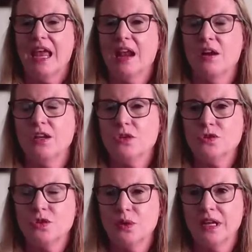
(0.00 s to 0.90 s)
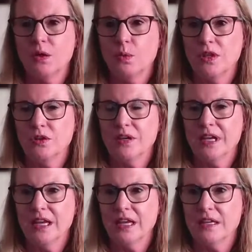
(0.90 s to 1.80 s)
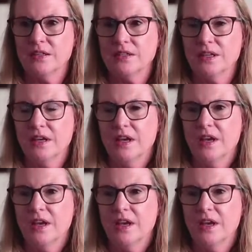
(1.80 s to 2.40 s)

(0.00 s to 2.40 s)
And are you doing it with your kids?